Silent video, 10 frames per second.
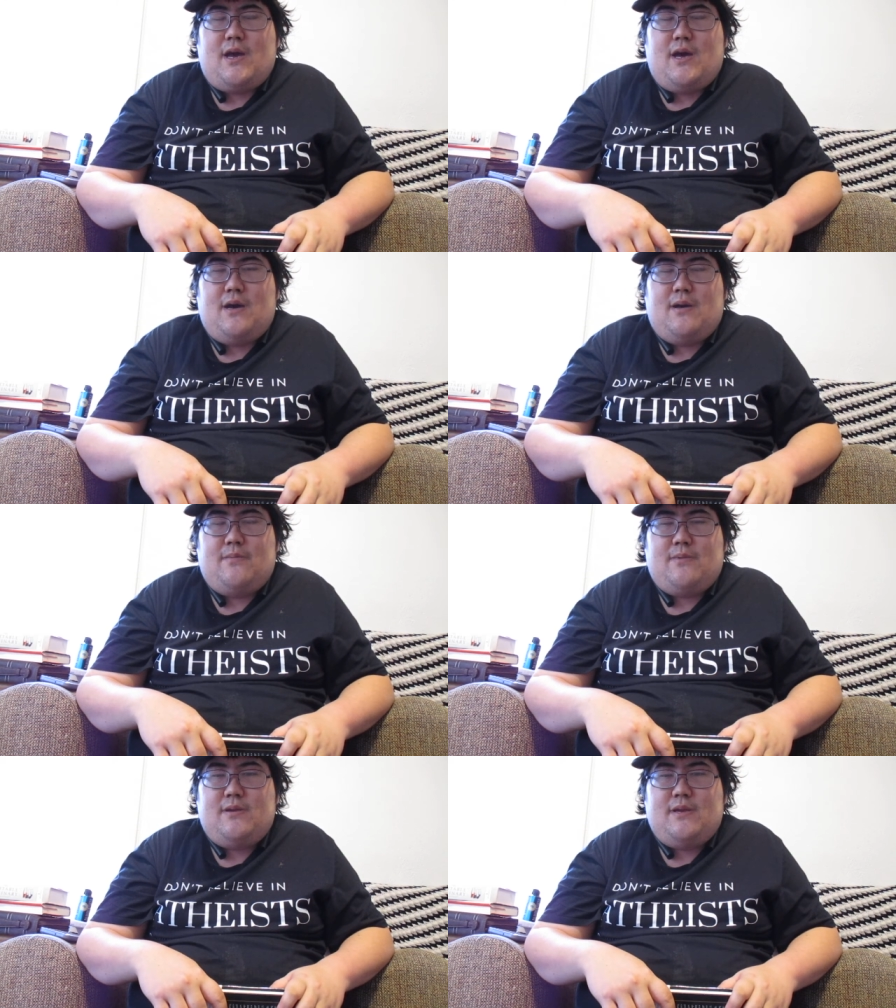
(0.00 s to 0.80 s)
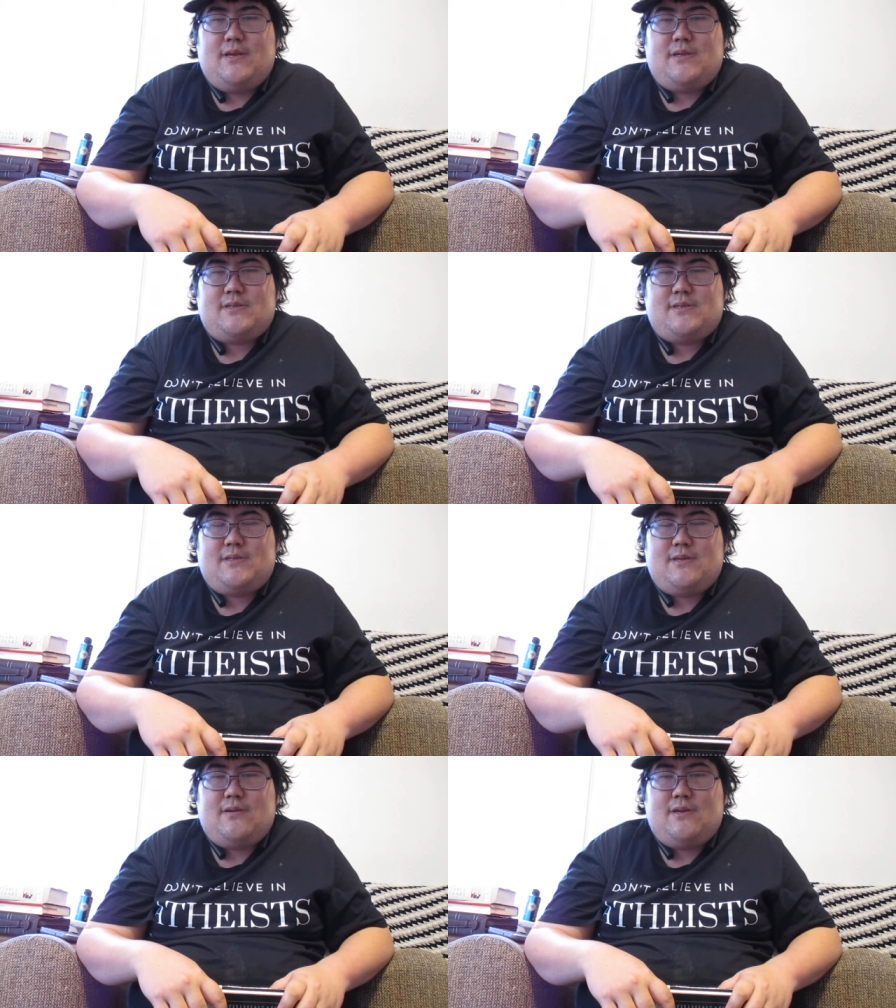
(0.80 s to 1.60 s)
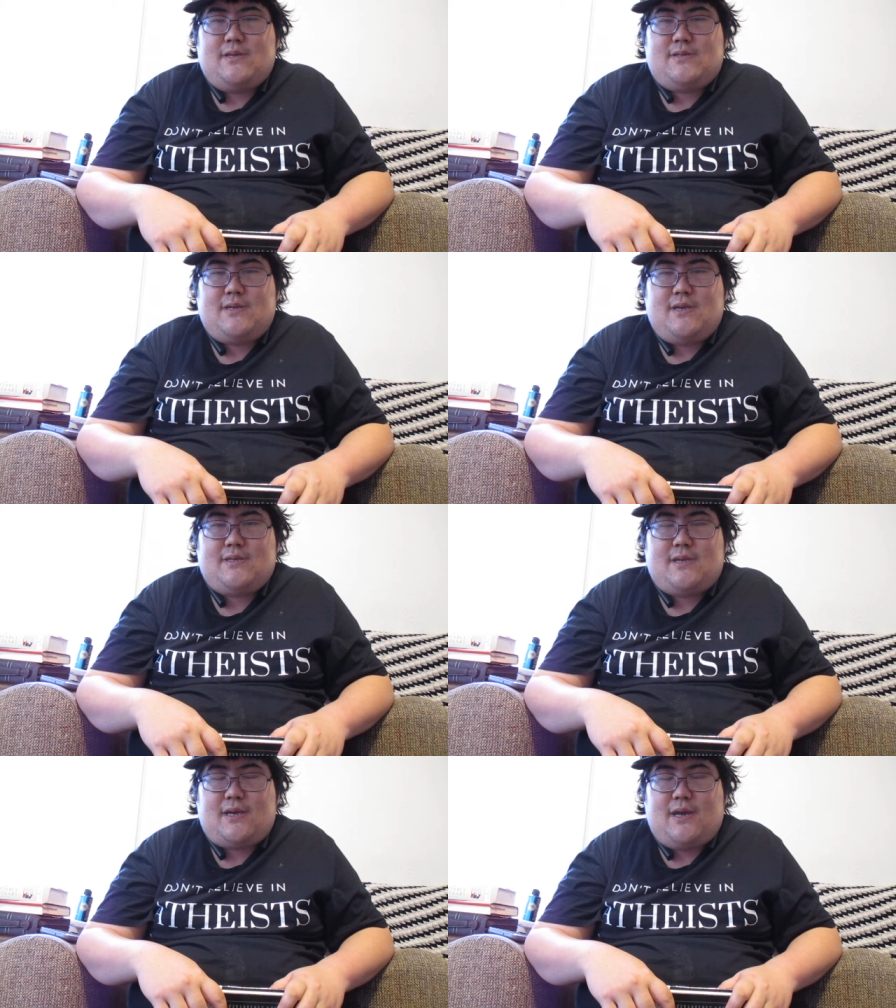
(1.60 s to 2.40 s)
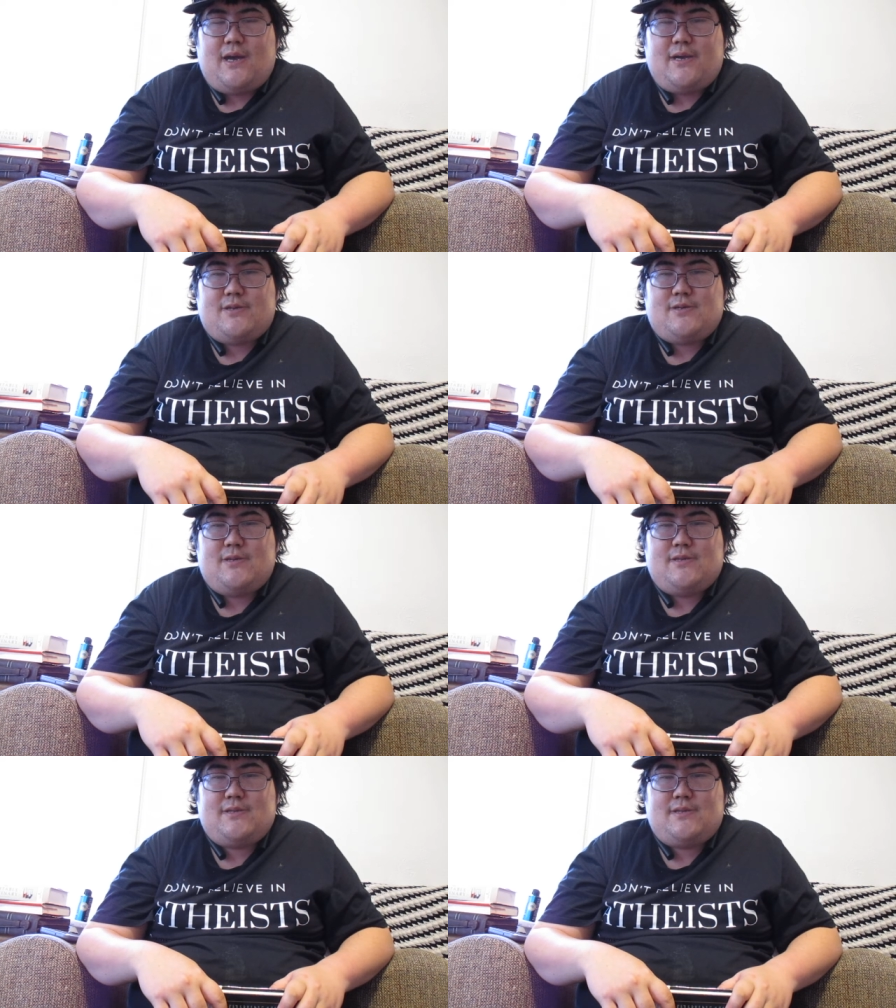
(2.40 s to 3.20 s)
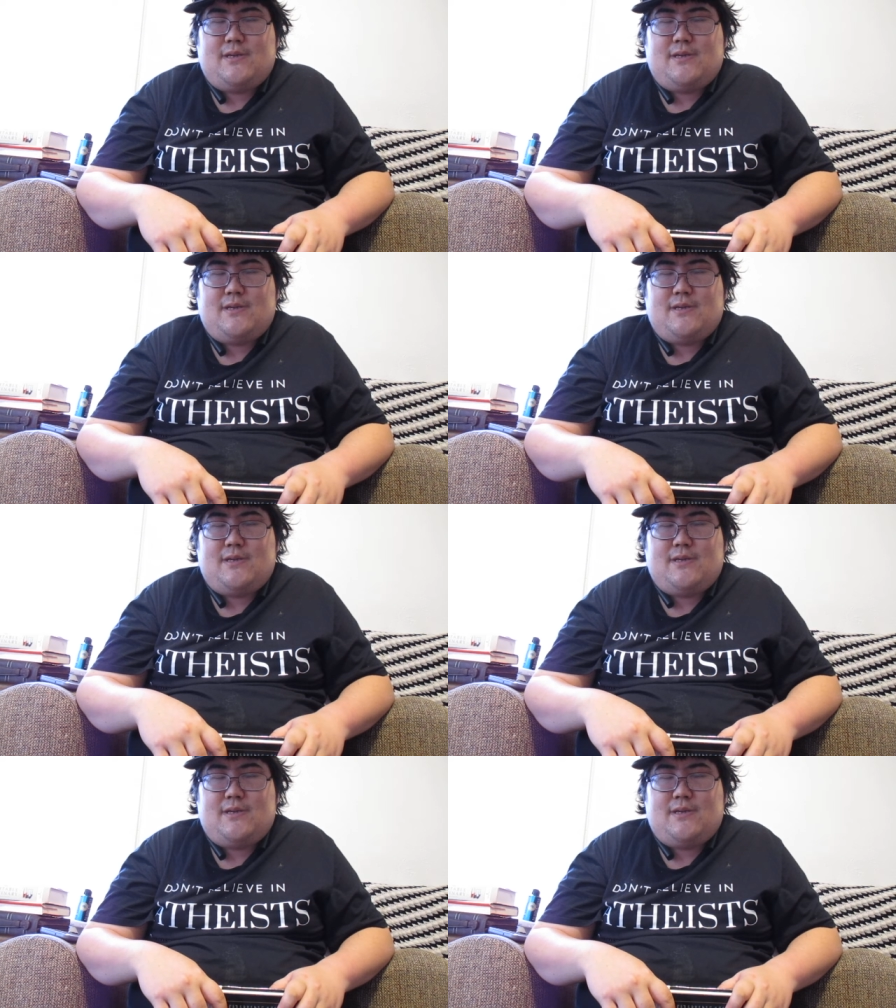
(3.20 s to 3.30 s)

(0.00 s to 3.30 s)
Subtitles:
you need to see a psychiatrist.